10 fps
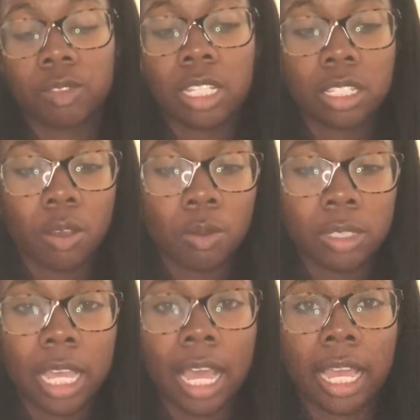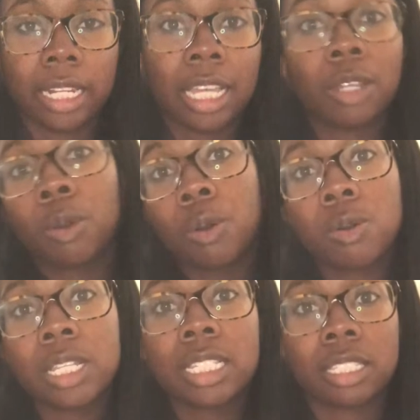he's the old guy. Not
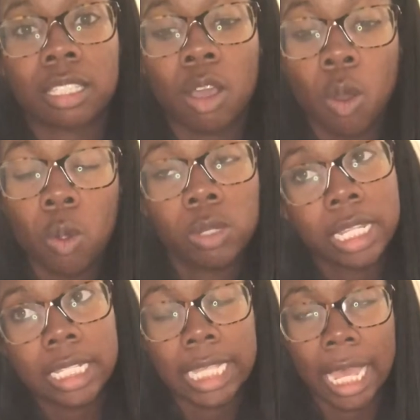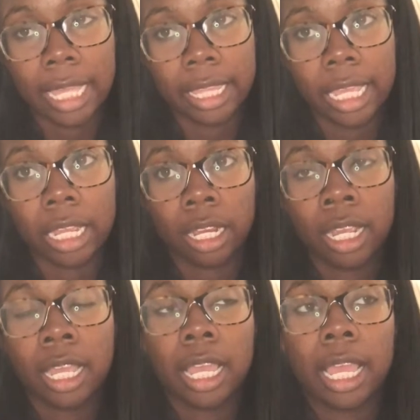old, he's the oldest guy there.
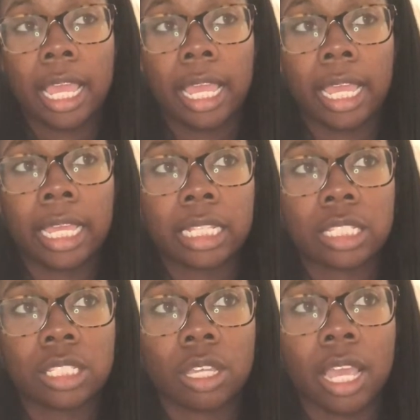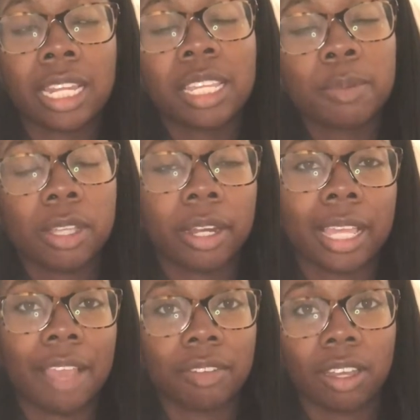And he was already
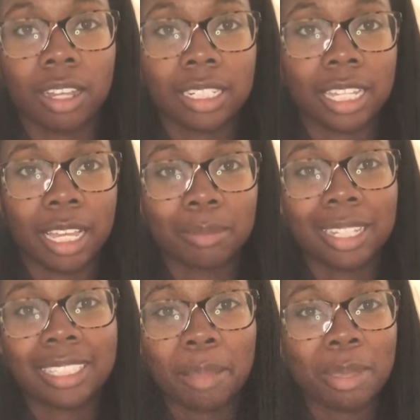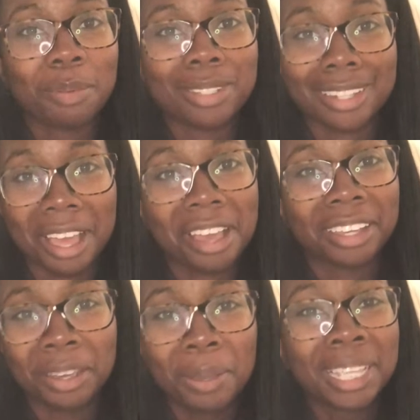having a hard time. Like, that man was not
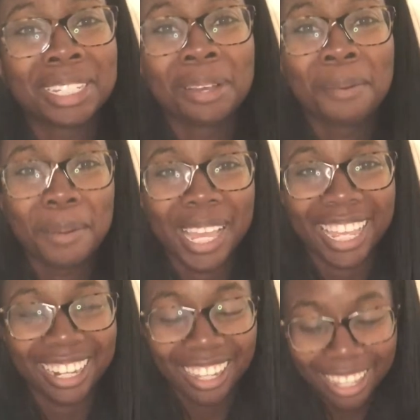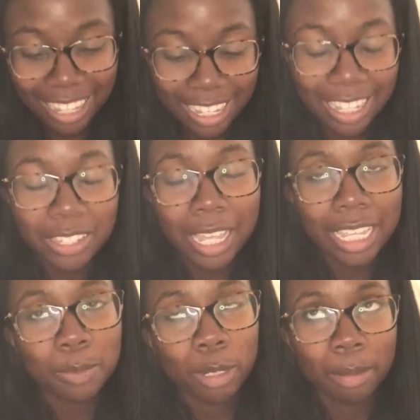going to win. So I
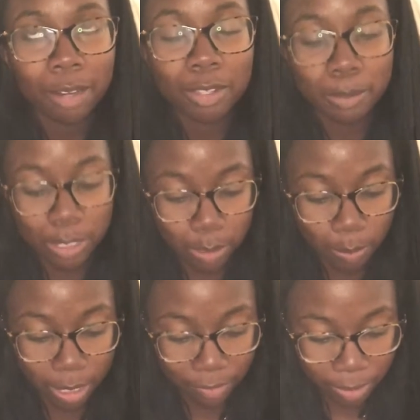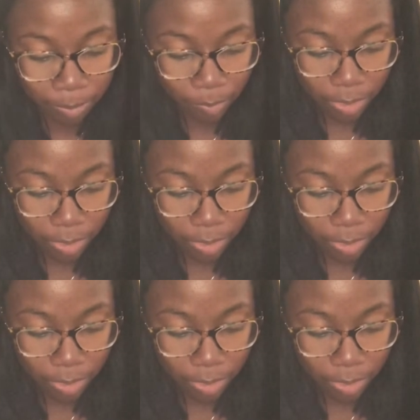guess put him out of his misery, whatever.